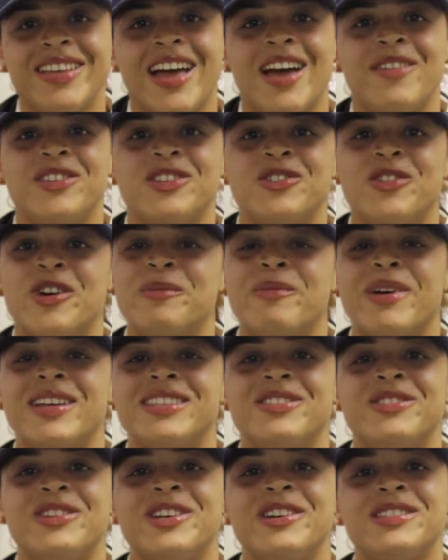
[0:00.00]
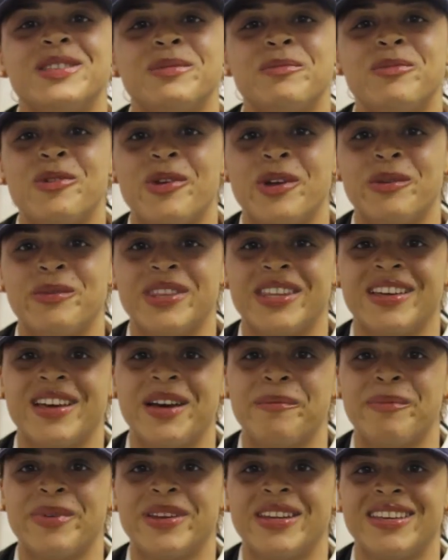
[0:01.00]
I've enjoyed my two years employed with the
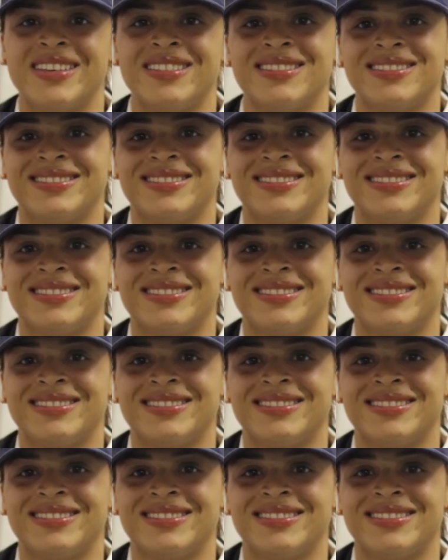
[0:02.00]
company.